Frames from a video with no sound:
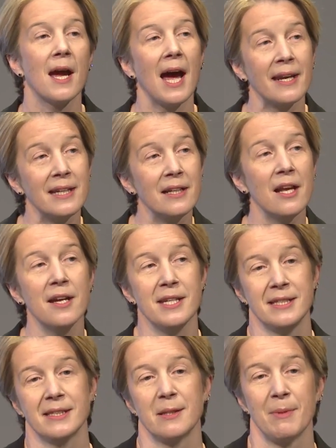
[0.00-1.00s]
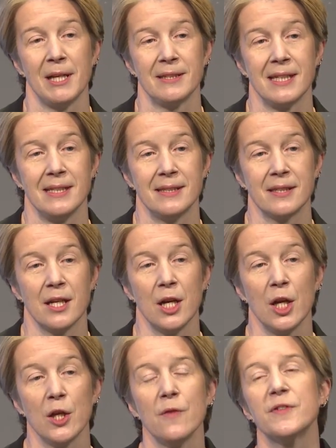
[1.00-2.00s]
And in learning disabilities,
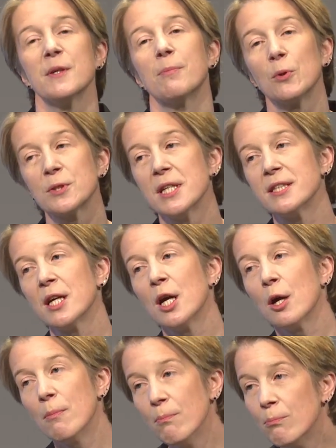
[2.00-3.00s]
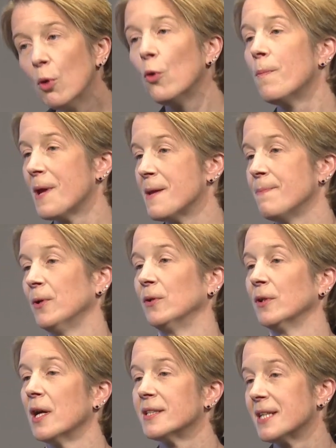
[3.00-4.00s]
you've supported more
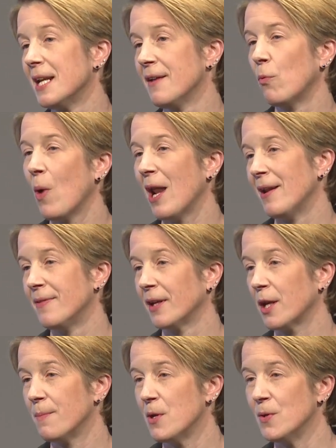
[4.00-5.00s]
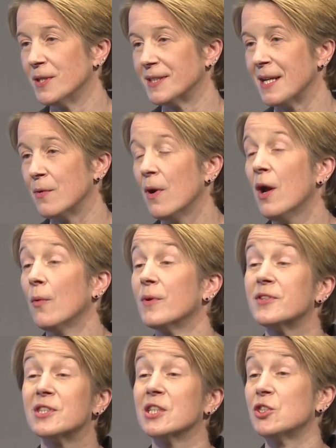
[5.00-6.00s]
people to live well in the community,
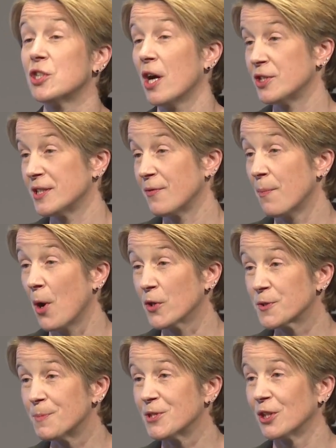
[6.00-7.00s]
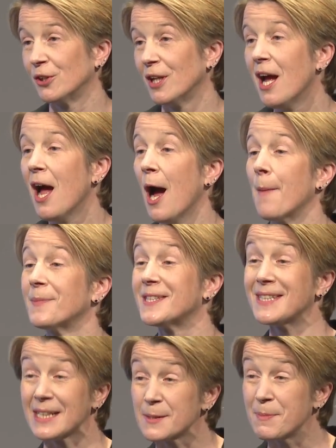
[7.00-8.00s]
with discharges from hospital up
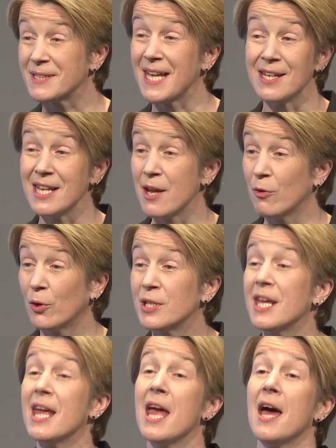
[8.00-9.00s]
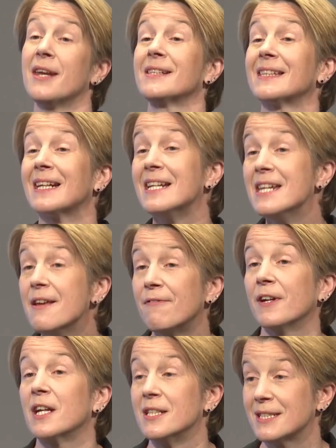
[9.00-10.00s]
6% year on year and a
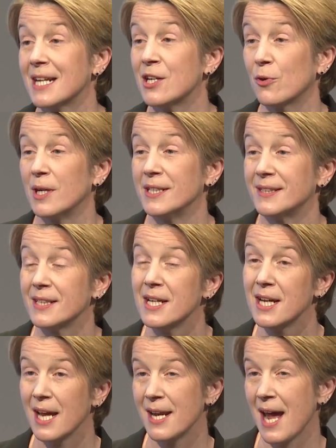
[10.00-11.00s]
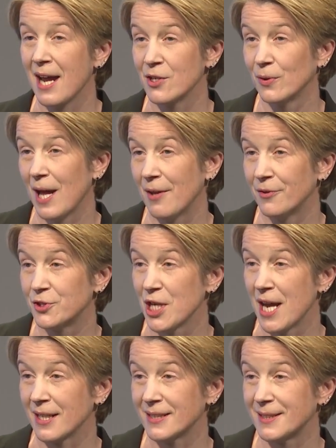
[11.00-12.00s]
significant increase in annual health
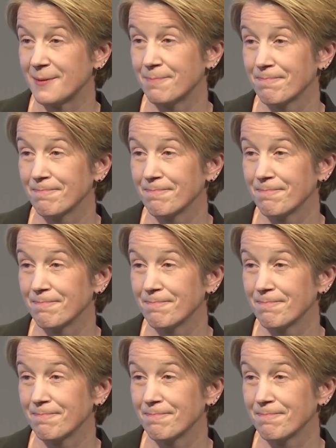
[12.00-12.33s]
checks.